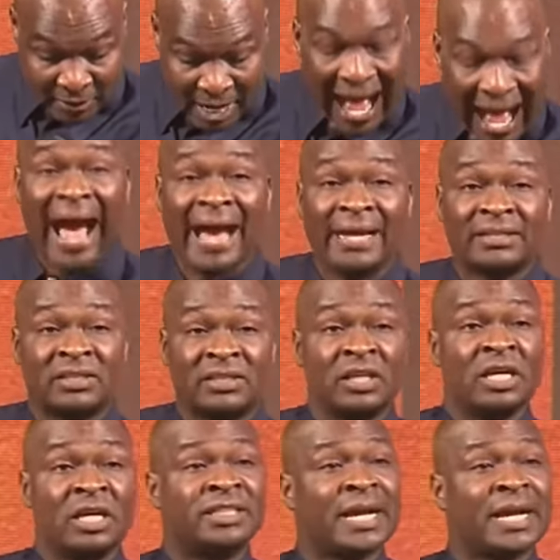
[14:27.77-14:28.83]
Acts
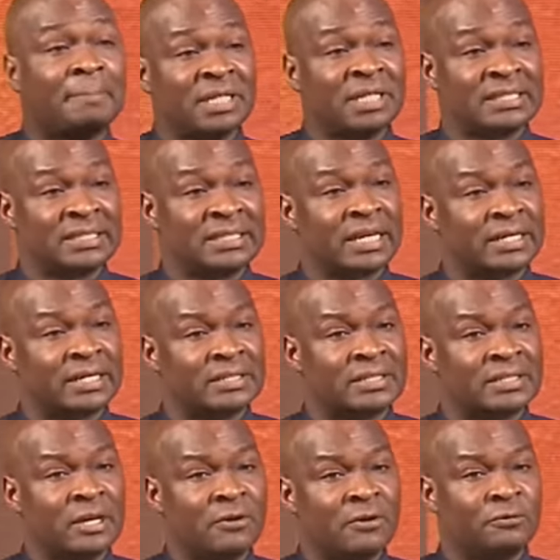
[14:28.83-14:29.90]
chapter
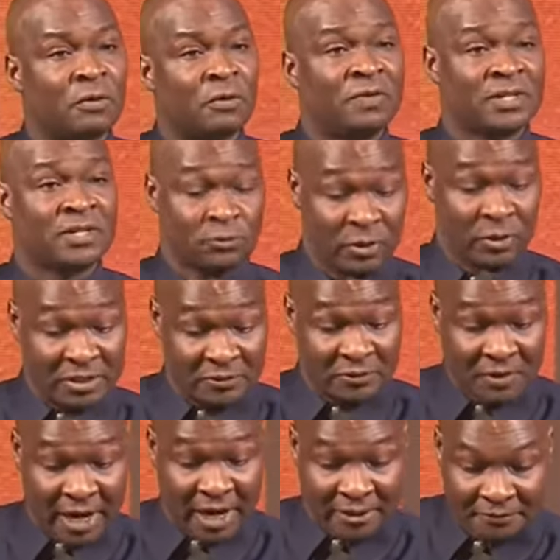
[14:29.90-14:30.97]
6 from verse
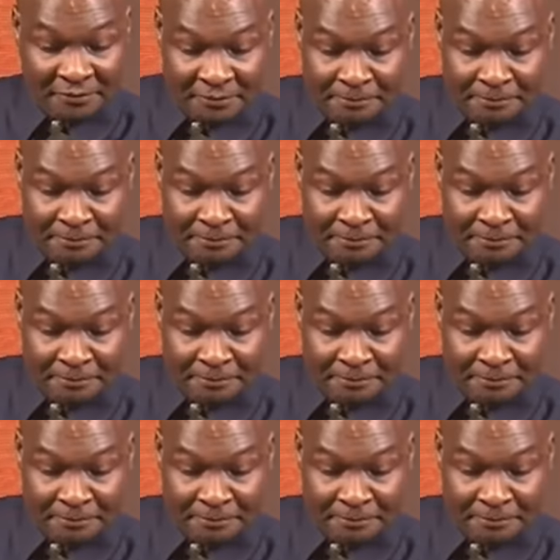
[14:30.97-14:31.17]
25.